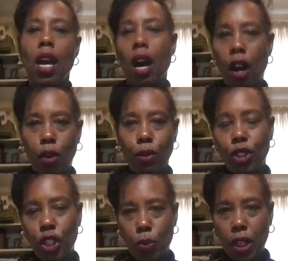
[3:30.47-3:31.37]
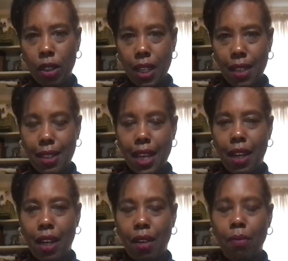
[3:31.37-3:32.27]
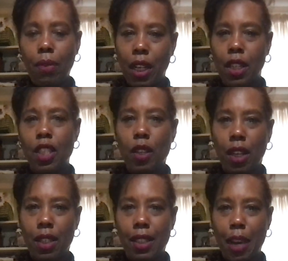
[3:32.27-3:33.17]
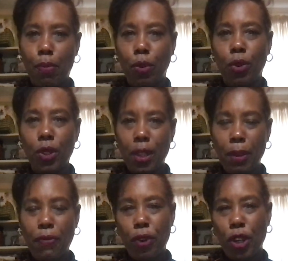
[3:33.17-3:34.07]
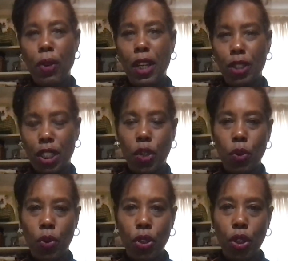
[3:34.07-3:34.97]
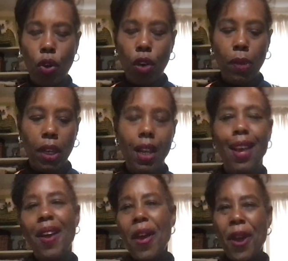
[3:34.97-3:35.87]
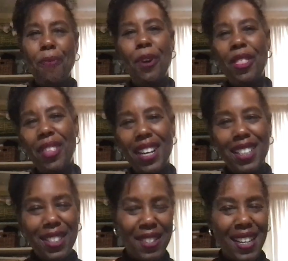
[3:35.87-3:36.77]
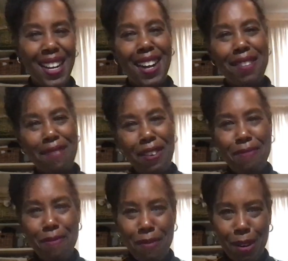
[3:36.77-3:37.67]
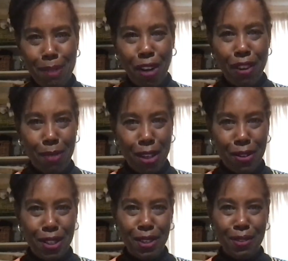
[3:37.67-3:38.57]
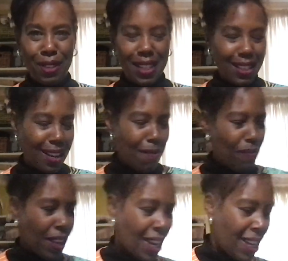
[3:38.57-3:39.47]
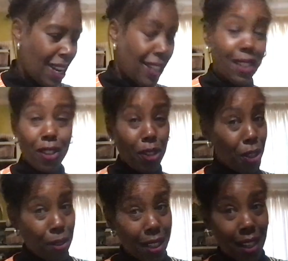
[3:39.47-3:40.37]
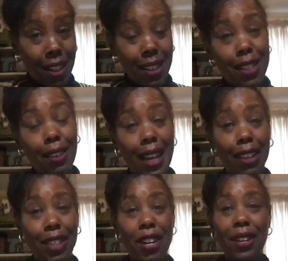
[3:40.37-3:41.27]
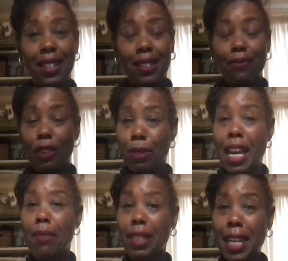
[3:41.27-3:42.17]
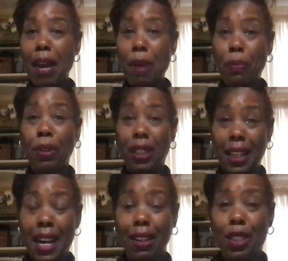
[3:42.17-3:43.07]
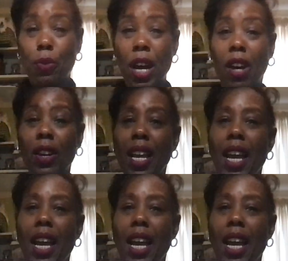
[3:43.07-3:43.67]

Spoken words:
Always you want to test that in the samples before you actually do it on your garment. And one thing too that I remember my grandma used to use this, and they still use it, and it's still out there. And from time to time I pull it out as well.